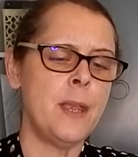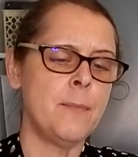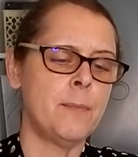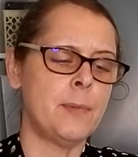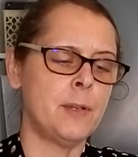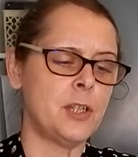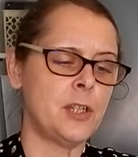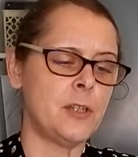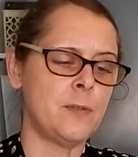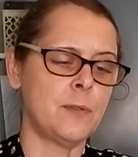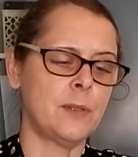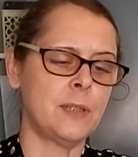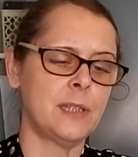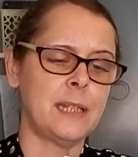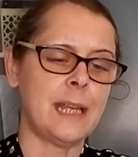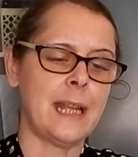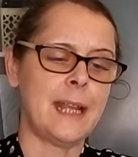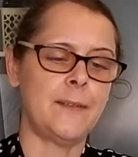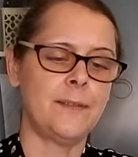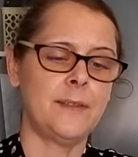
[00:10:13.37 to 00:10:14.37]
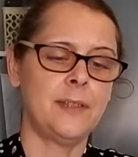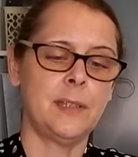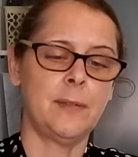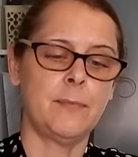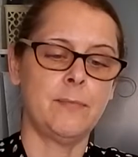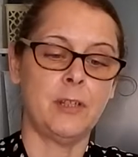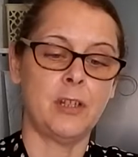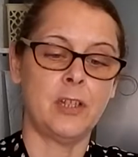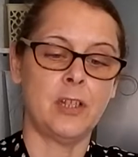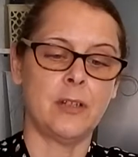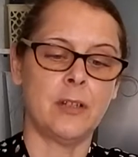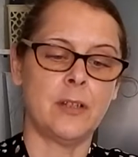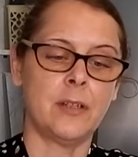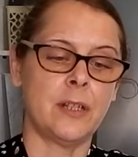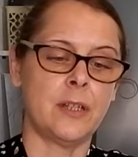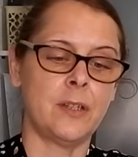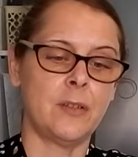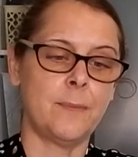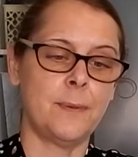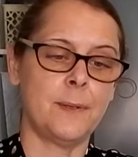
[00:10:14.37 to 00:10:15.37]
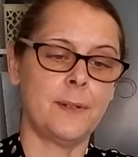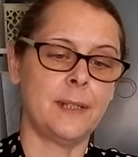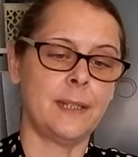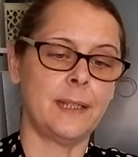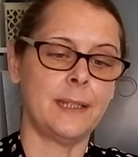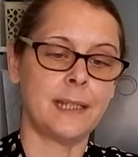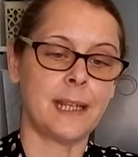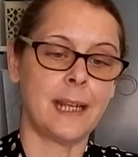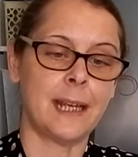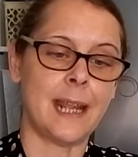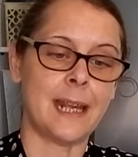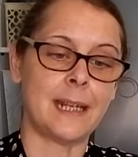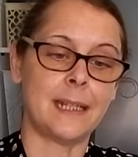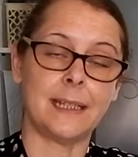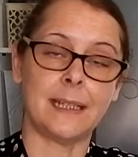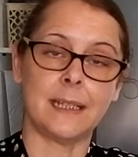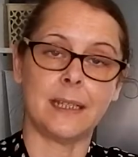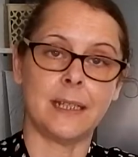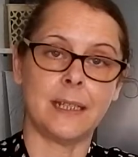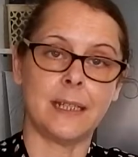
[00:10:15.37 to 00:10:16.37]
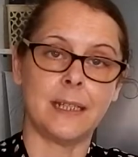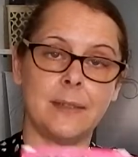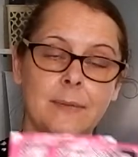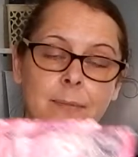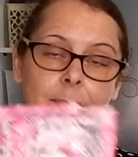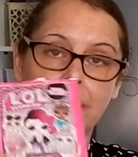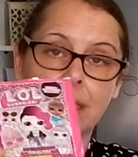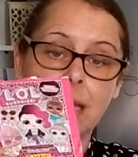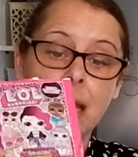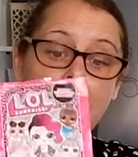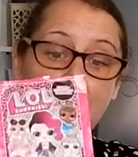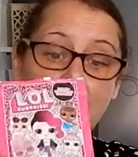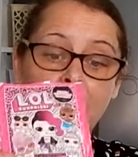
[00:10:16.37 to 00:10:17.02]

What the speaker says: but she wants to have some which are unopened as collector's items.